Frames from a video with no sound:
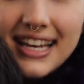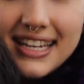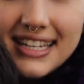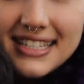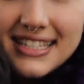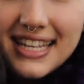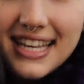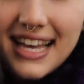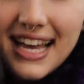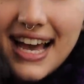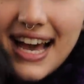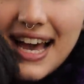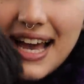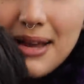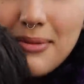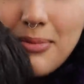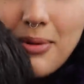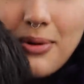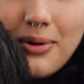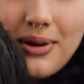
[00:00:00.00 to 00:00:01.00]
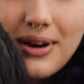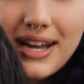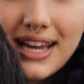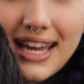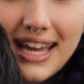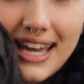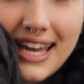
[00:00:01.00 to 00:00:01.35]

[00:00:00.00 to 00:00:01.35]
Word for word: Say hi, boy.